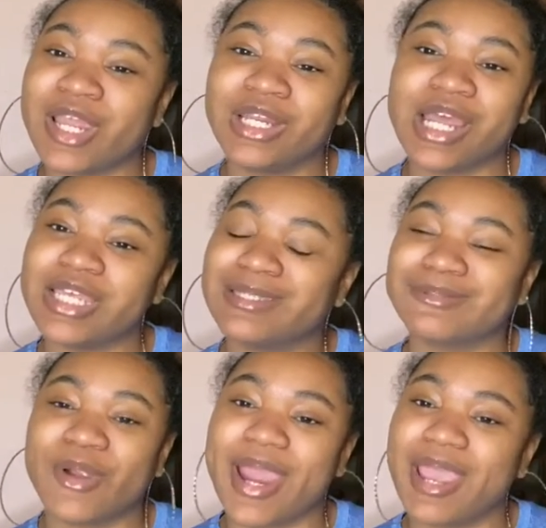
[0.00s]
are not
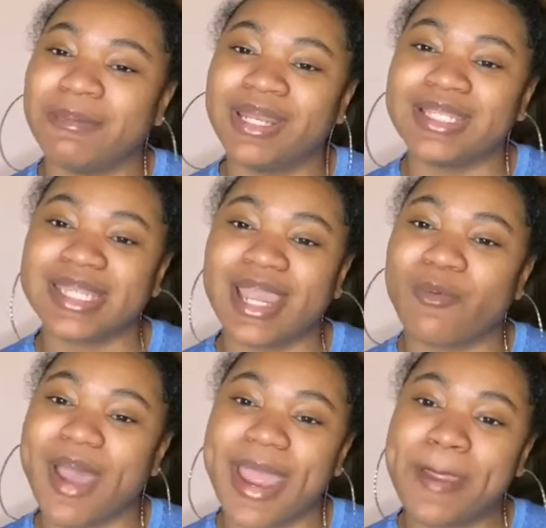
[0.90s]
subscribed. And it's like,
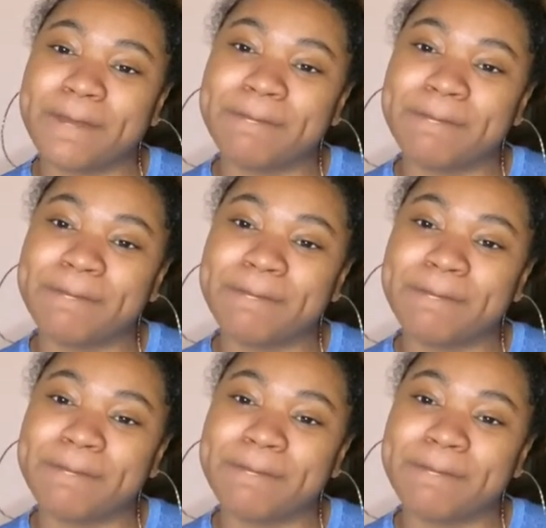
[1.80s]
why?